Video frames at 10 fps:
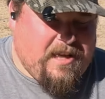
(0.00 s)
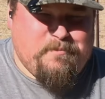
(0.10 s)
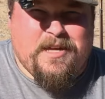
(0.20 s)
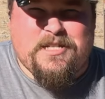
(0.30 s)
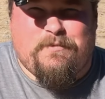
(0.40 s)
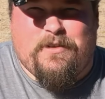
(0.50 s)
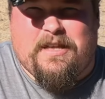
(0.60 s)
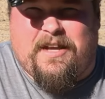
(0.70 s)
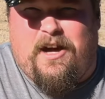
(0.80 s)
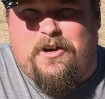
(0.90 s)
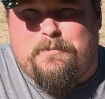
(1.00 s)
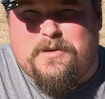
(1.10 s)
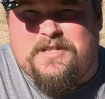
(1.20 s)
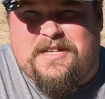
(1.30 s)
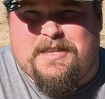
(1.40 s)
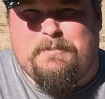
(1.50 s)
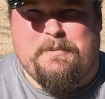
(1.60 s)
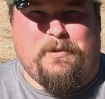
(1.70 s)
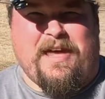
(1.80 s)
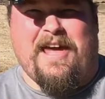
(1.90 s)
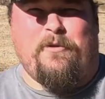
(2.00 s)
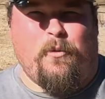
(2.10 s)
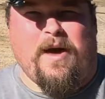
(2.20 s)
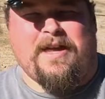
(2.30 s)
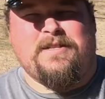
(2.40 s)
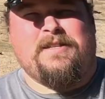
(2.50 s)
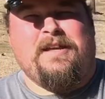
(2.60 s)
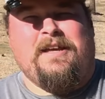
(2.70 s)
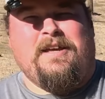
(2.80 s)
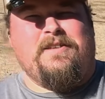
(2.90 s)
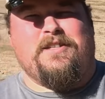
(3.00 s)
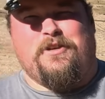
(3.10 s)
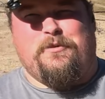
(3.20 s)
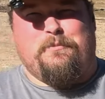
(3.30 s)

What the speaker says: that makes you feel like 100% that people can't wait to